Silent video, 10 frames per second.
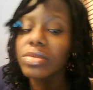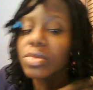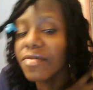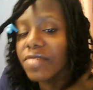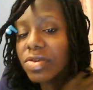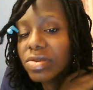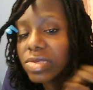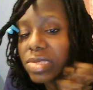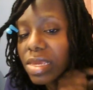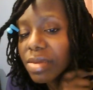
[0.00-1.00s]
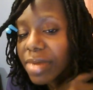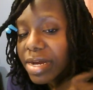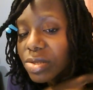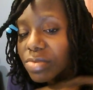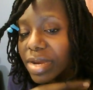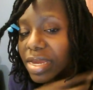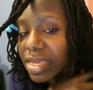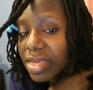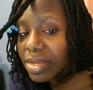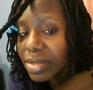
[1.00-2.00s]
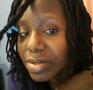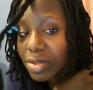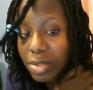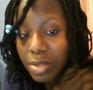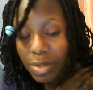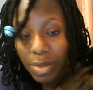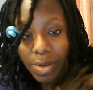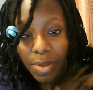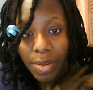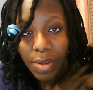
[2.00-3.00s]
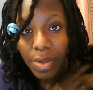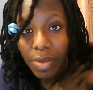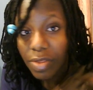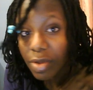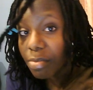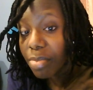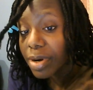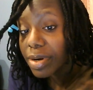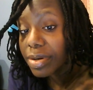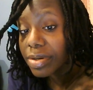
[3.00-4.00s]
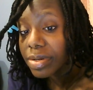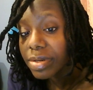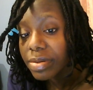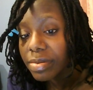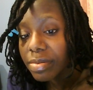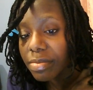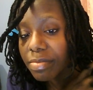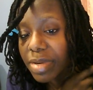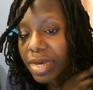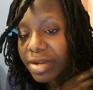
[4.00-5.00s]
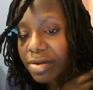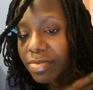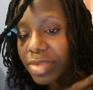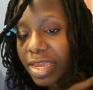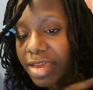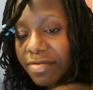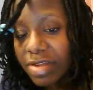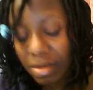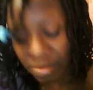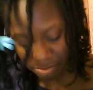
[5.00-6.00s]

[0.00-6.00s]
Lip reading: So as you can see, my ends, they're burned, but I don't really have any